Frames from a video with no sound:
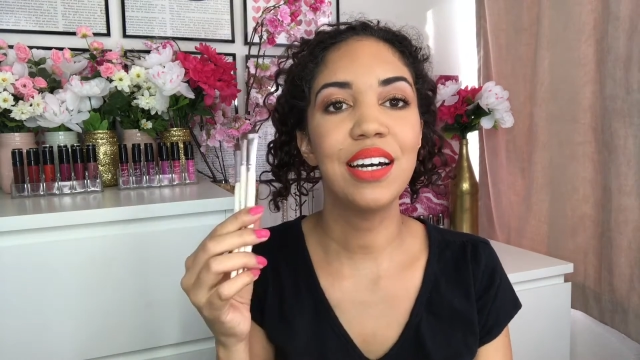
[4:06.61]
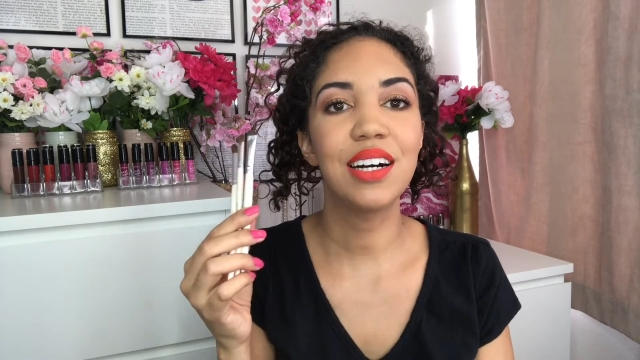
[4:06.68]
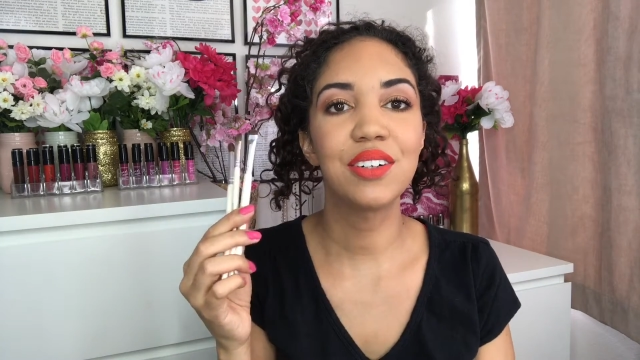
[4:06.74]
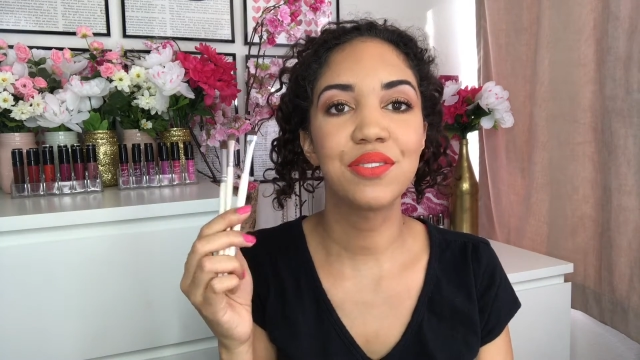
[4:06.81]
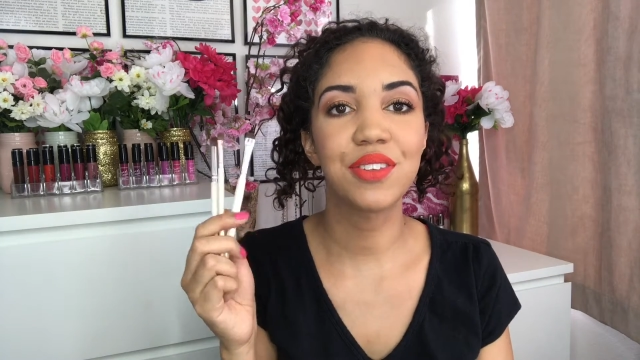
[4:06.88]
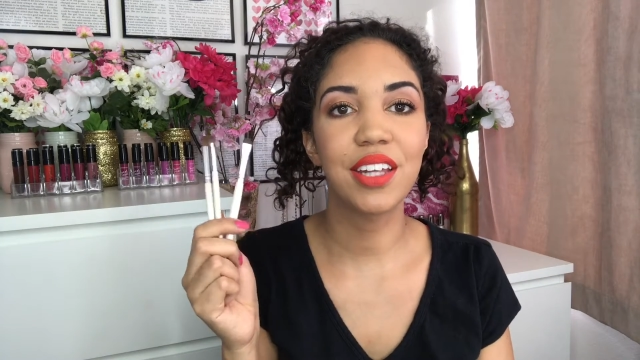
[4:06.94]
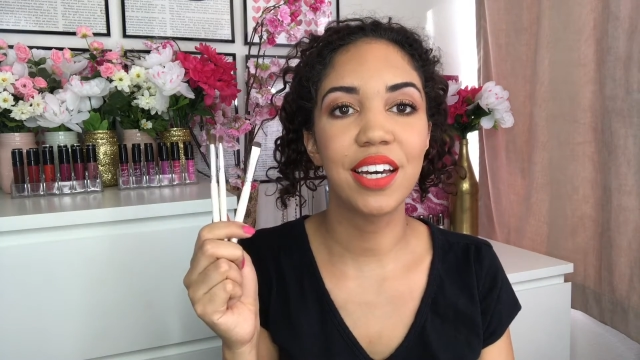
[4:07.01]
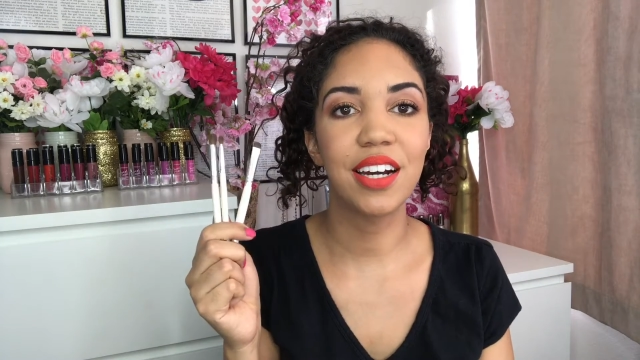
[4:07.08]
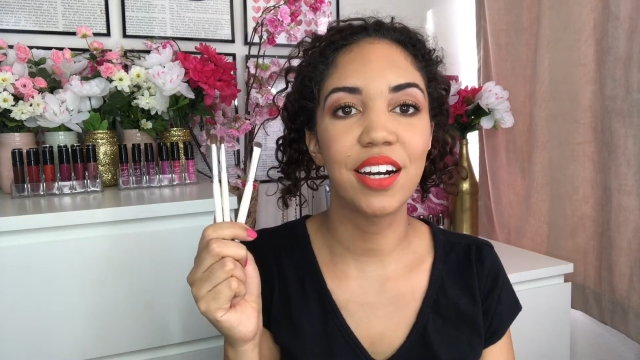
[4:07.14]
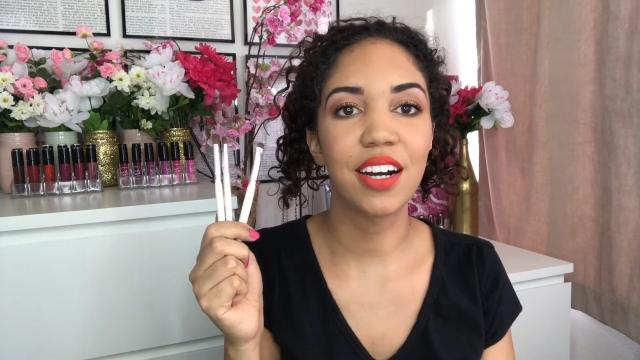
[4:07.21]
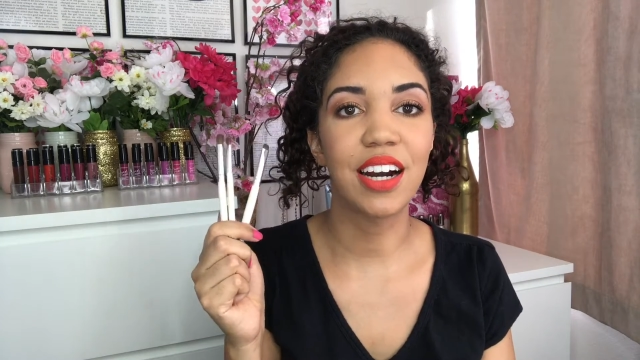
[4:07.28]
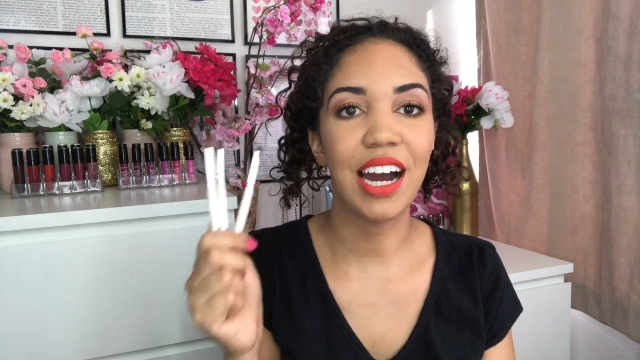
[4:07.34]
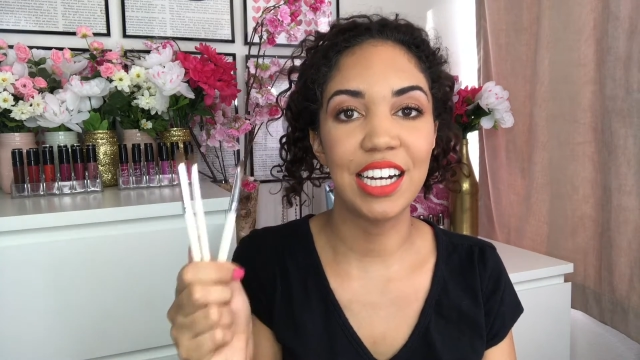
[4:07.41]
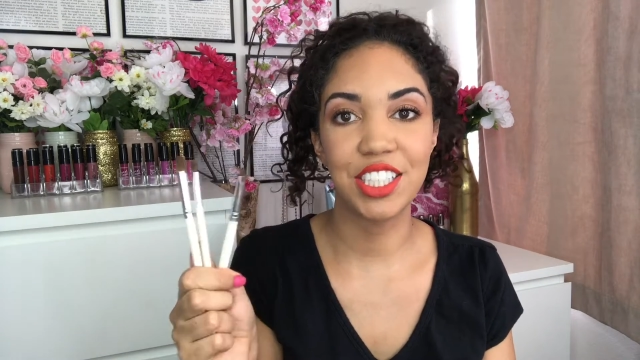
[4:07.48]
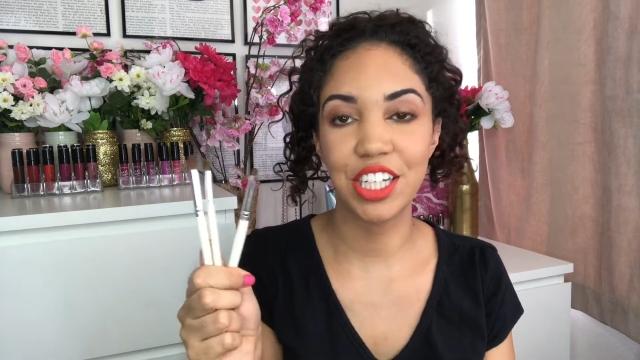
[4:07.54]
of
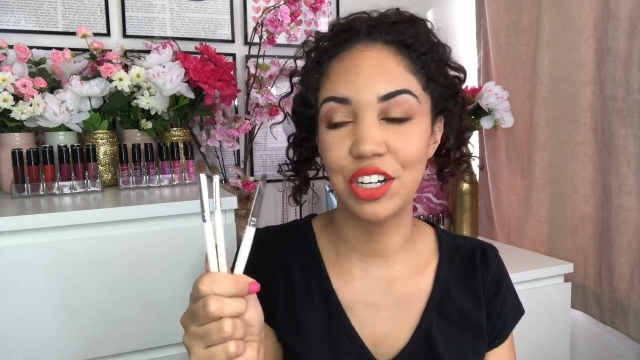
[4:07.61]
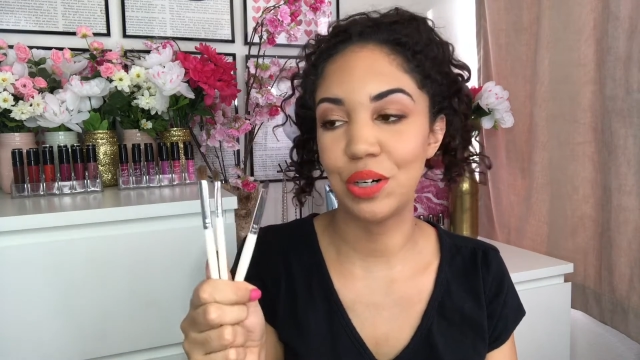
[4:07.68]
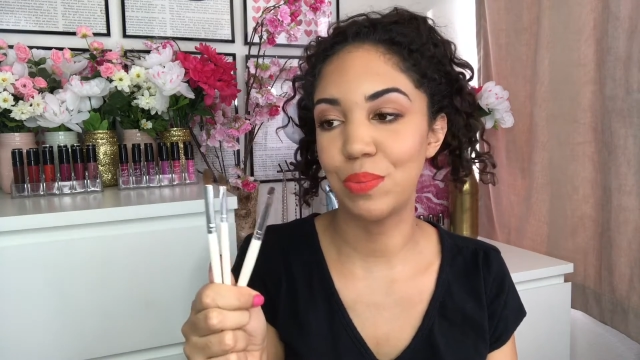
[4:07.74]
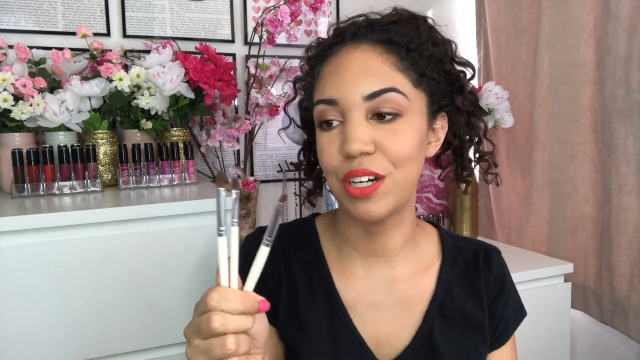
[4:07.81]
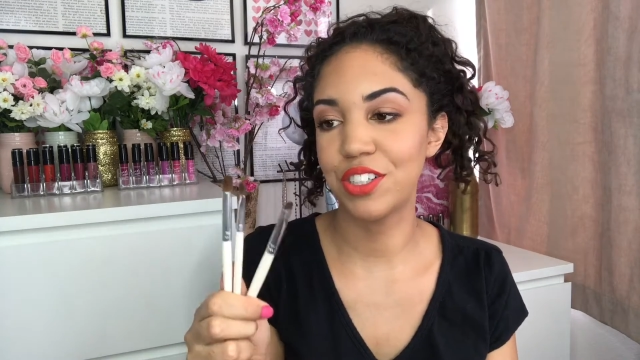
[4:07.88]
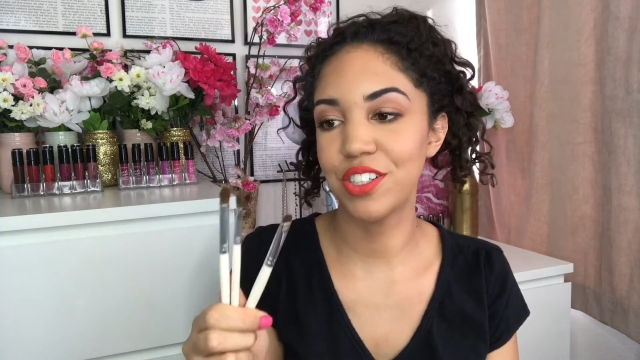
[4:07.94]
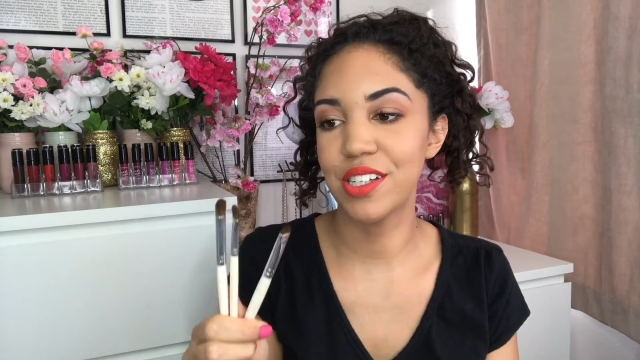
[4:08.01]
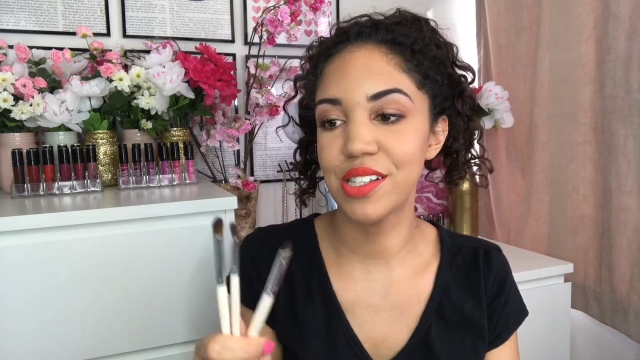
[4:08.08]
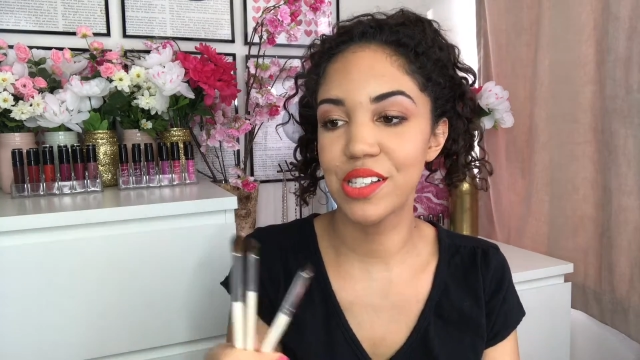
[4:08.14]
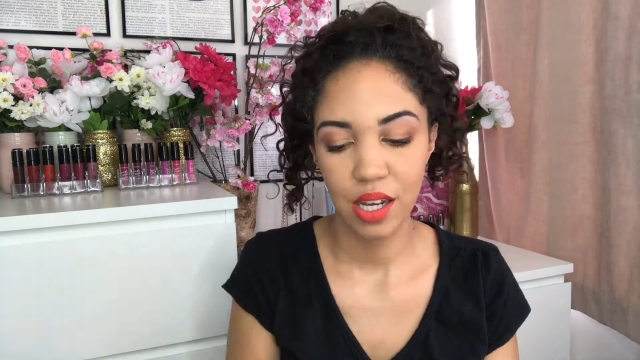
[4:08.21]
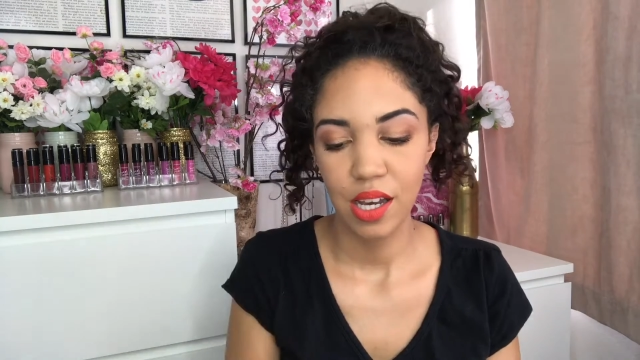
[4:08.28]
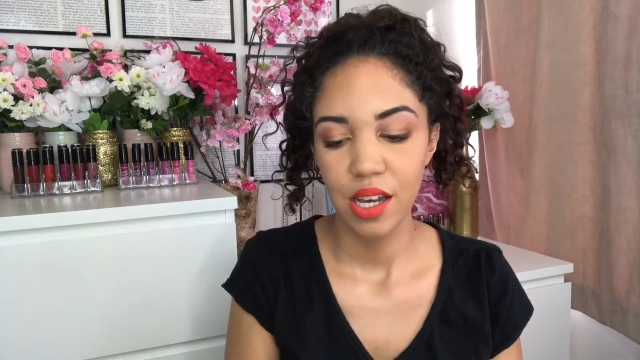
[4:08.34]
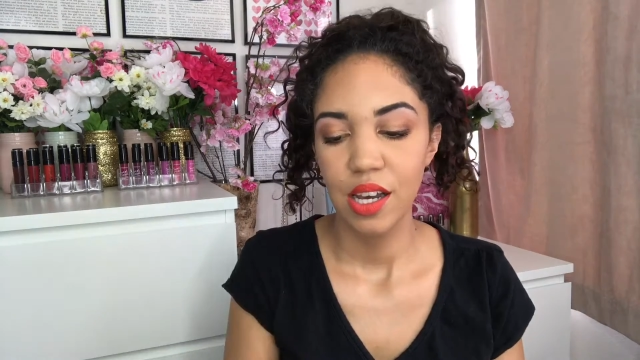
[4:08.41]
their eyeshadow brushes.